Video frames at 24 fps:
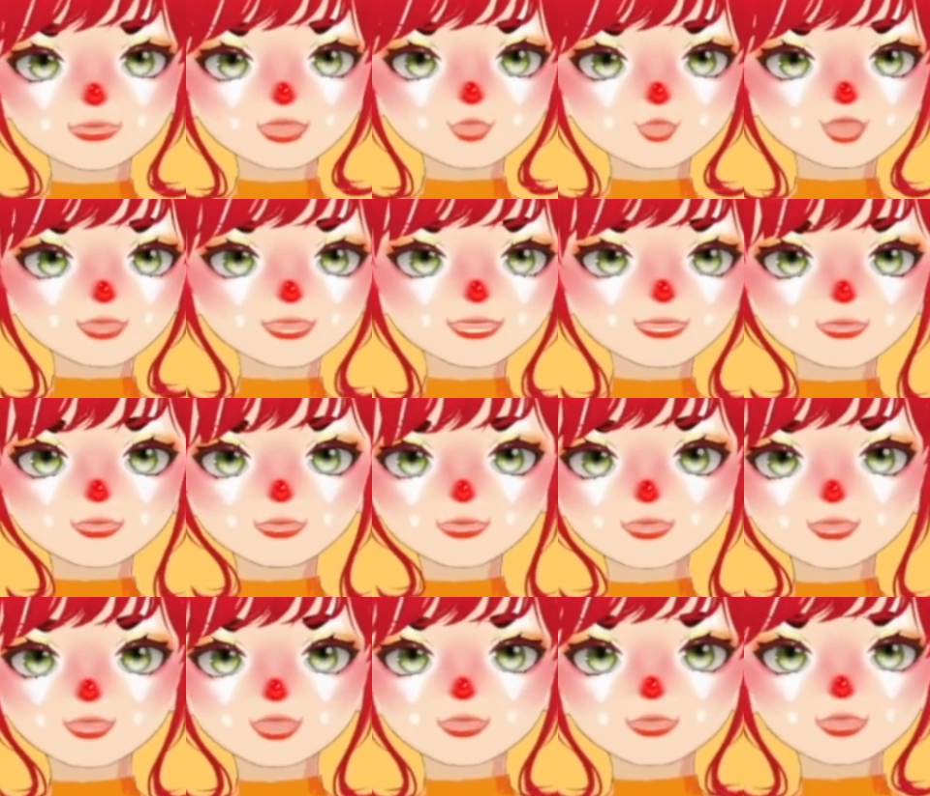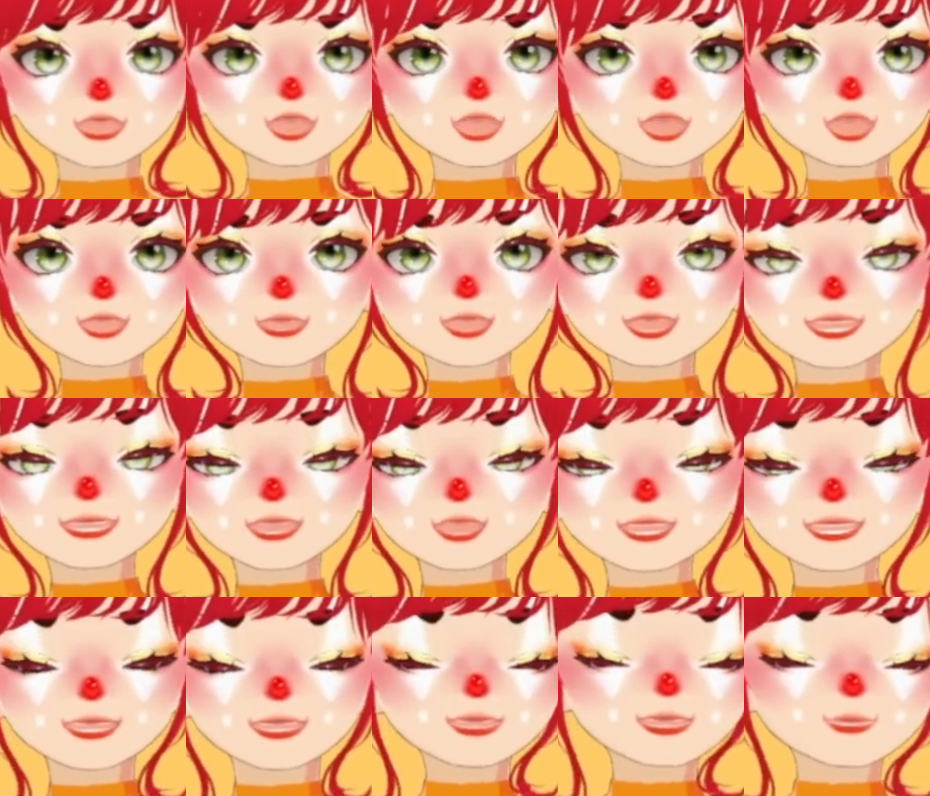whatever, I don't even remember the name of
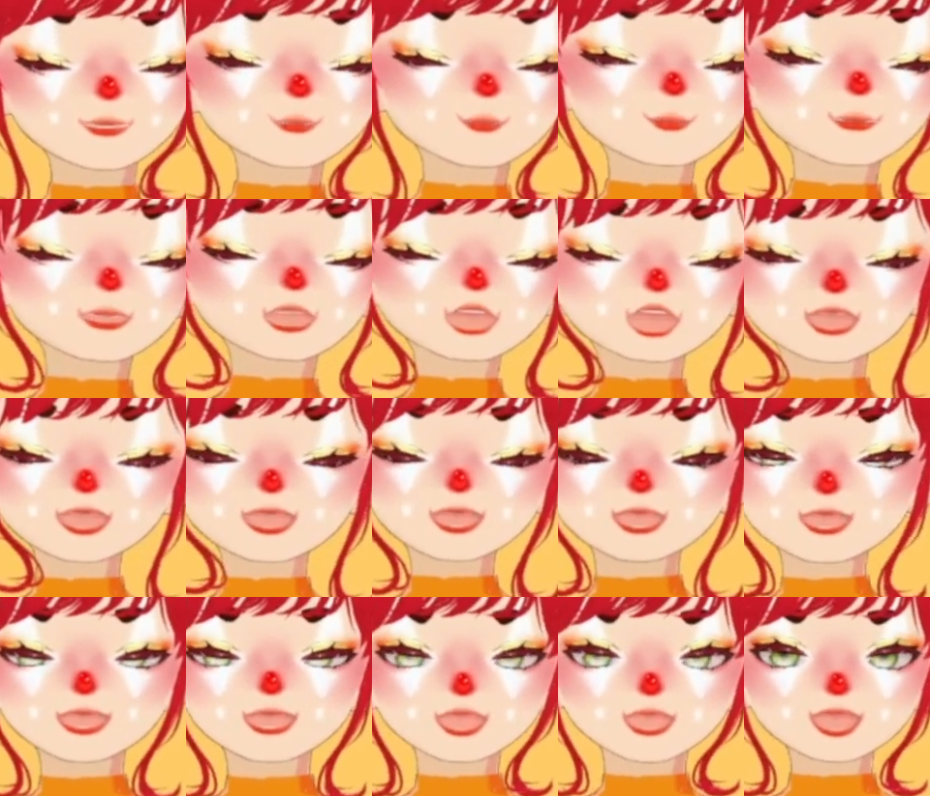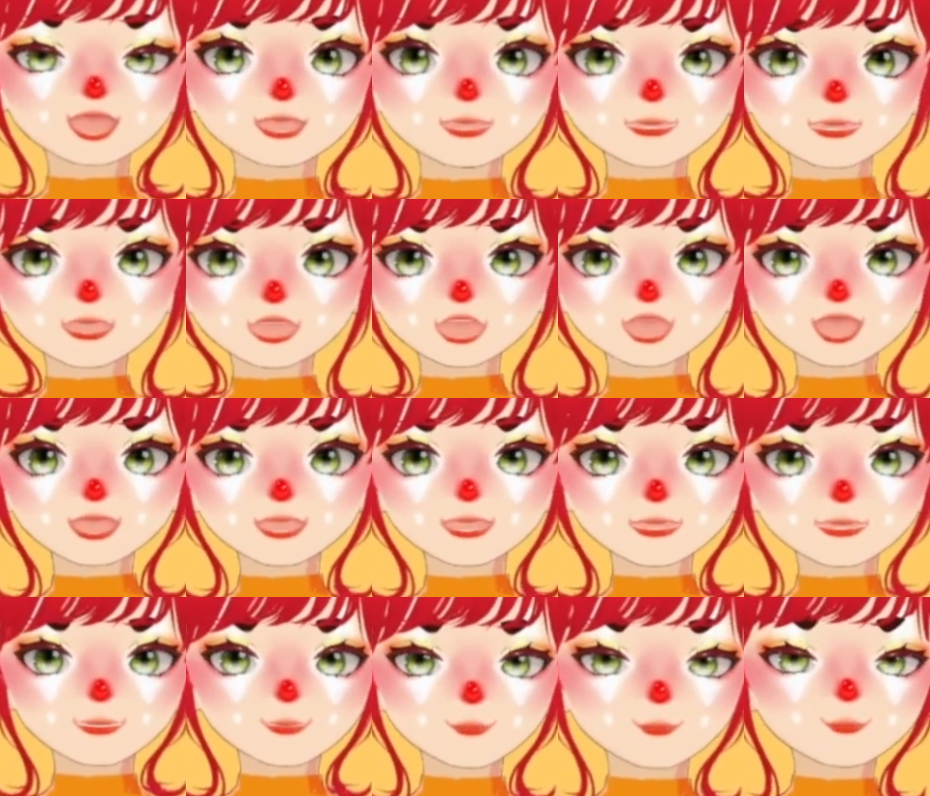it. It's got like pig
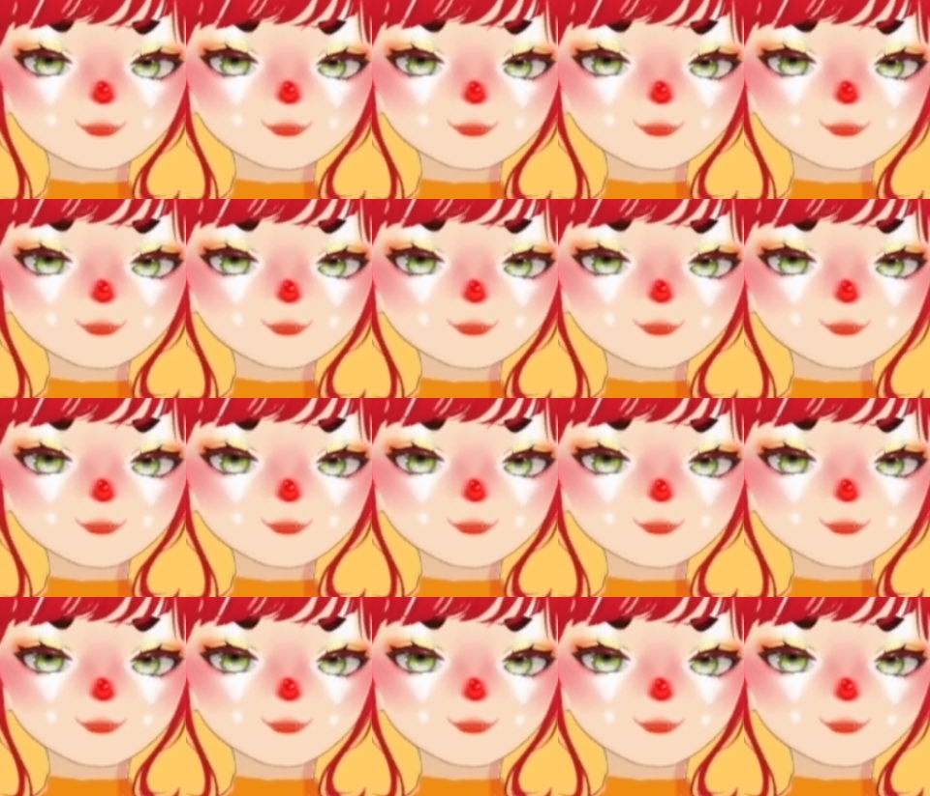mascots.